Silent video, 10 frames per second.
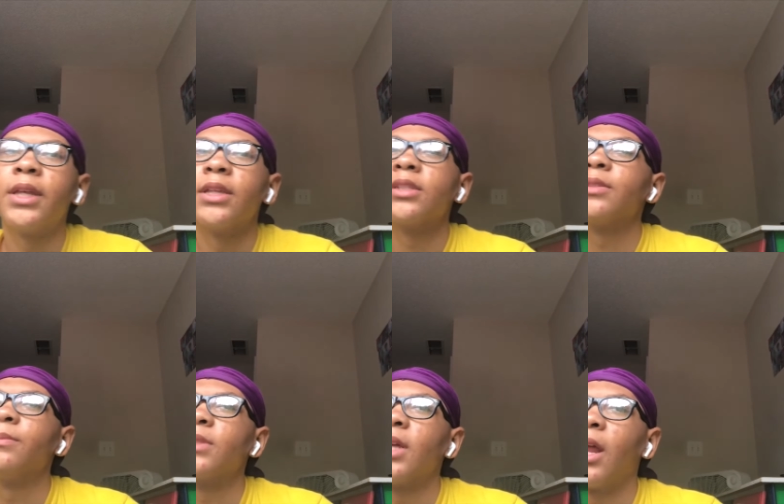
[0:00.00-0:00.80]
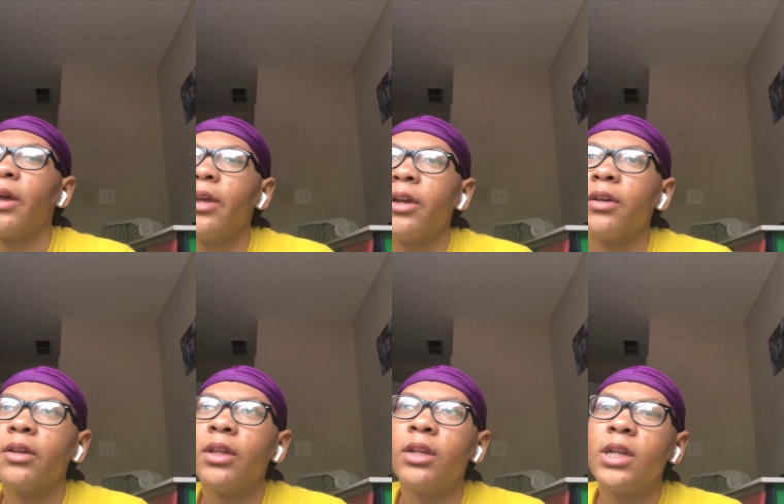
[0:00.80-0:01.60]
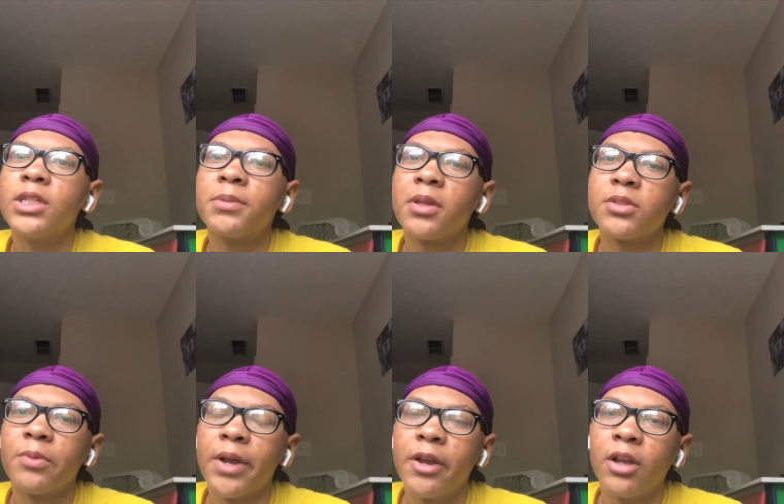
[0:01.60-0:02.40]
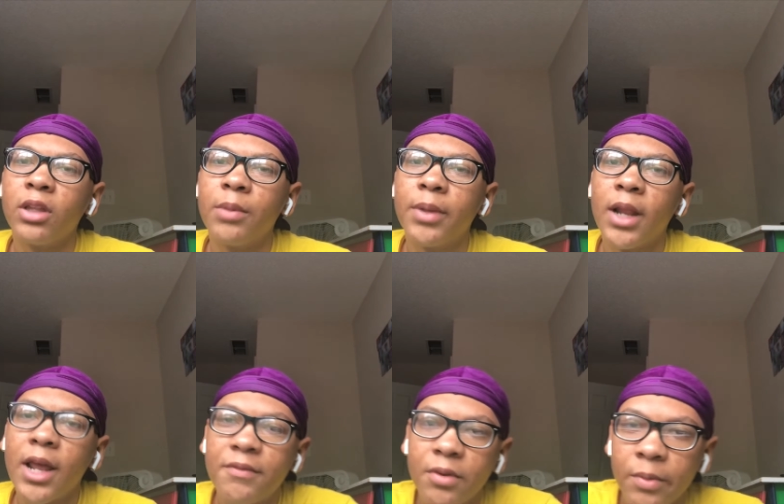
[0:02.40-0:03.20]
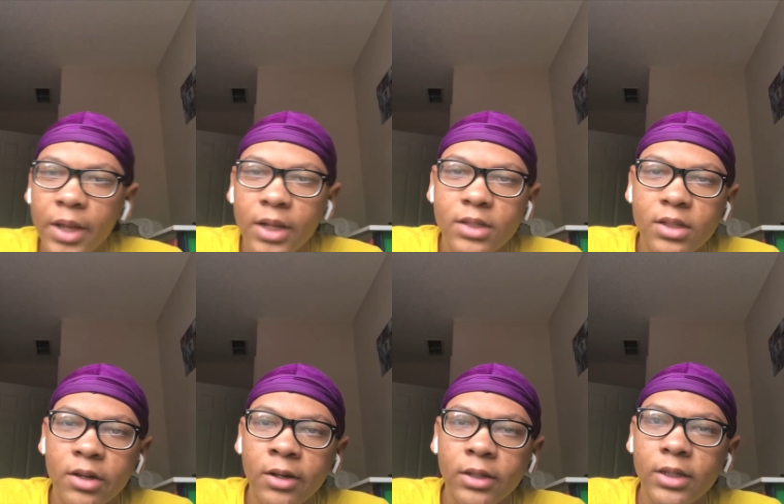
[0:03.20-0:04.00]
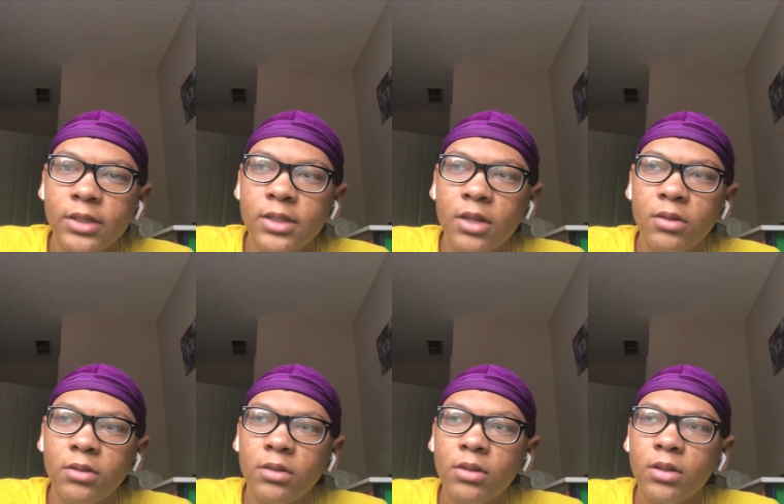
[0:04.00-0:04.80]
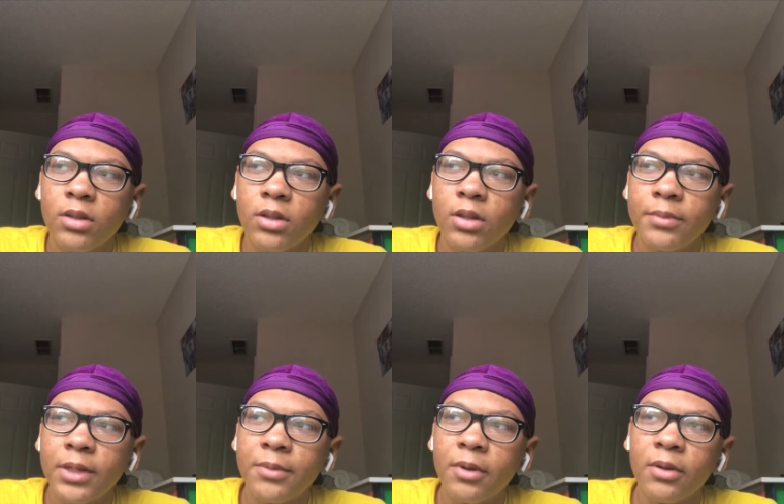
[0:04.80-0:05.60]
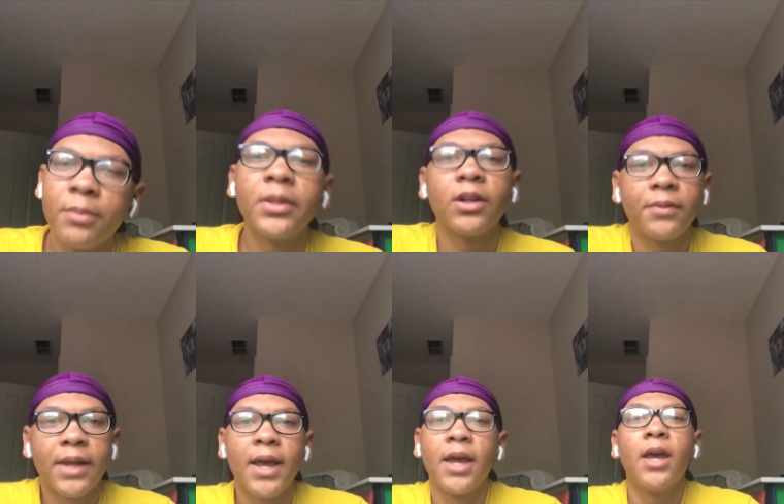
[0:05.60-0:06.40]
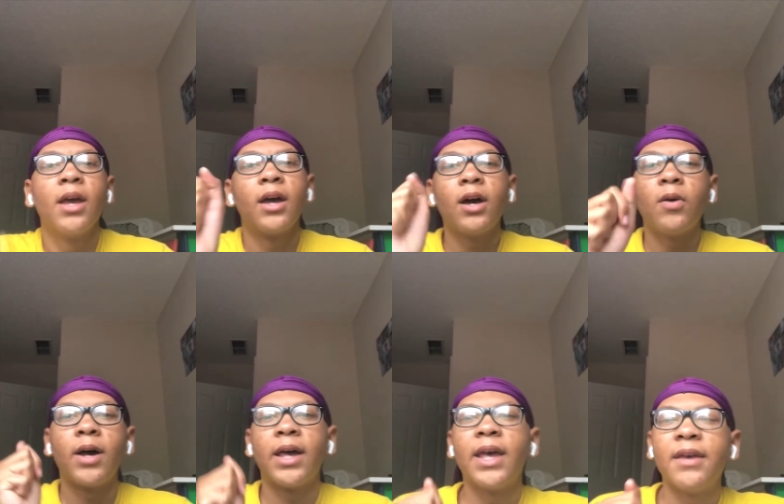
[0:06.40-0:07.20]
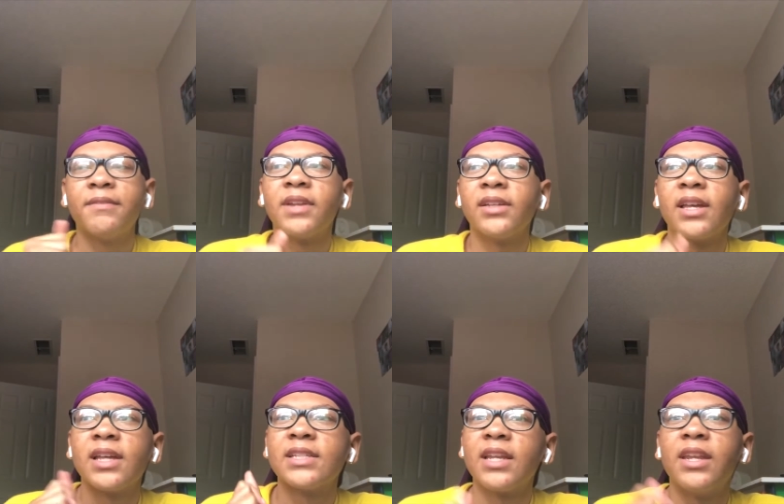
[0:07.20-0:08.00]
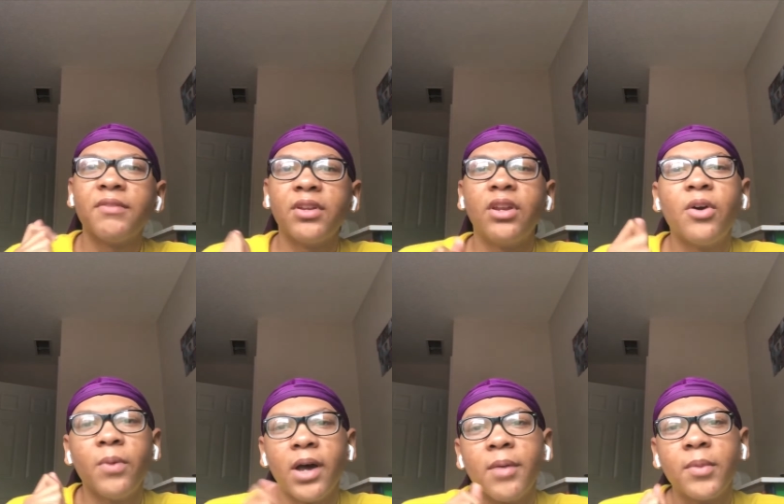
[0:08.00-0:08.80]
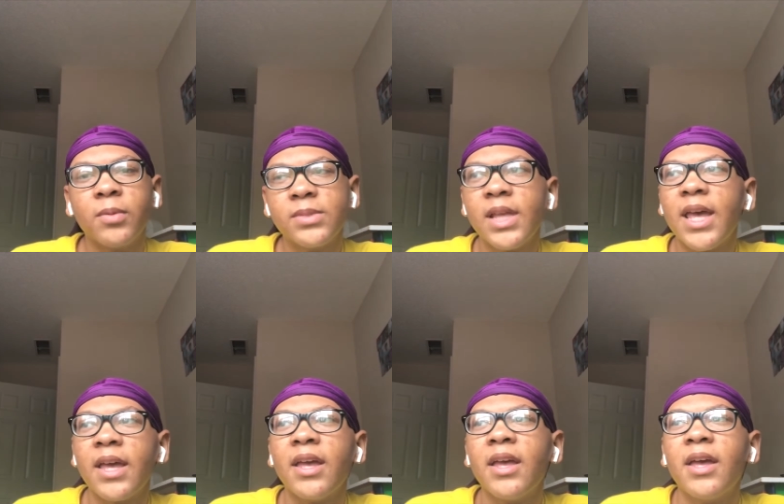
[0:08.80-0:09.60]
get some sun out here, and then it's supposed to rain earlier, but it haven't rained early, so I'm good on that. Oh, I hate vlogging because I never know what I'm going to say,